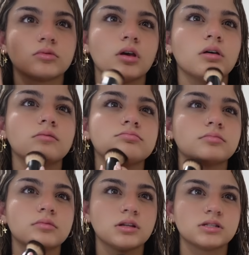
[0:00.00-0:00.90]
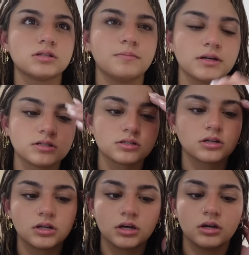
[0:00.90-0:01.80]
Okay. It's the best it's
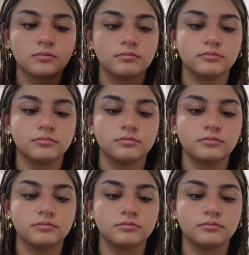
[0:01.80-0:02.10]
gonna get.